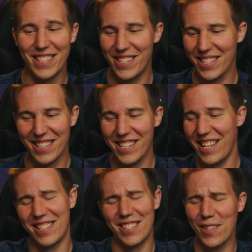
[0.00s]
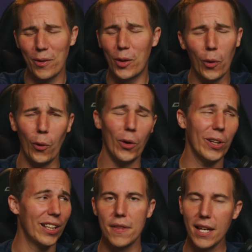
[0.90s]
It's just, it's so
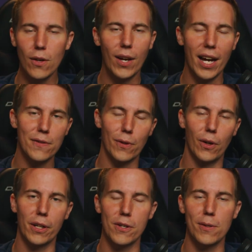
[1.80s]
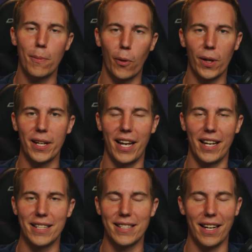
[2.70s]
cool. Thank you guys for all your support
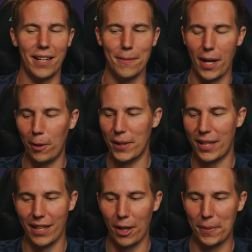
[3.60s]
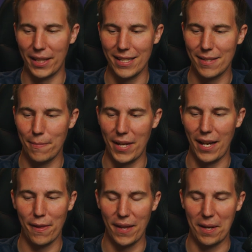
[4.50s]
and um, helping helping this be a
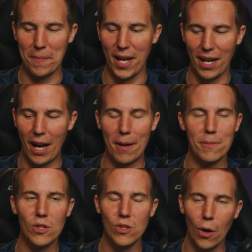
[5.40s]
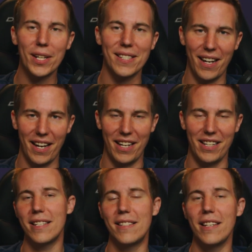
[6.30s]
thing, man. I am so excited
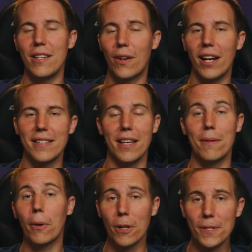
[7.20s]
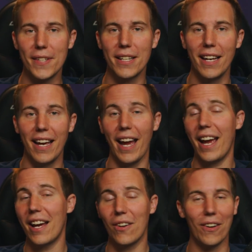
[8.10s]
to see you guys in person
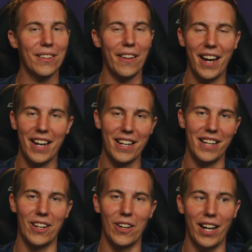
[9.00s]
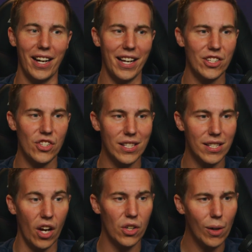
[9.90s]
and online here uh, in just
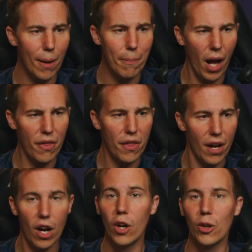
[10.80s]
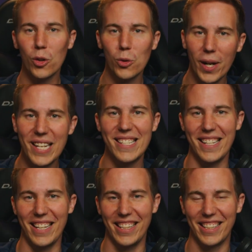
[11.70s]
under a month.
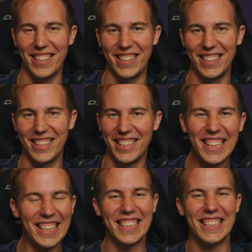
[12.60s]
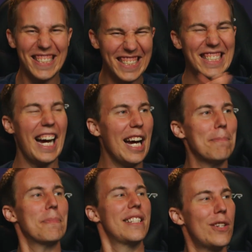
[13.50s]
Crazy. Ah, the
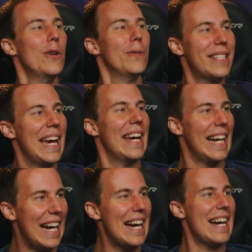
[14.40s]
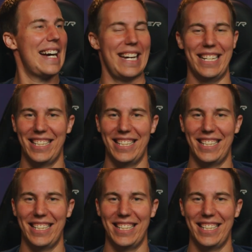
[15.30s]
hype is too dang high.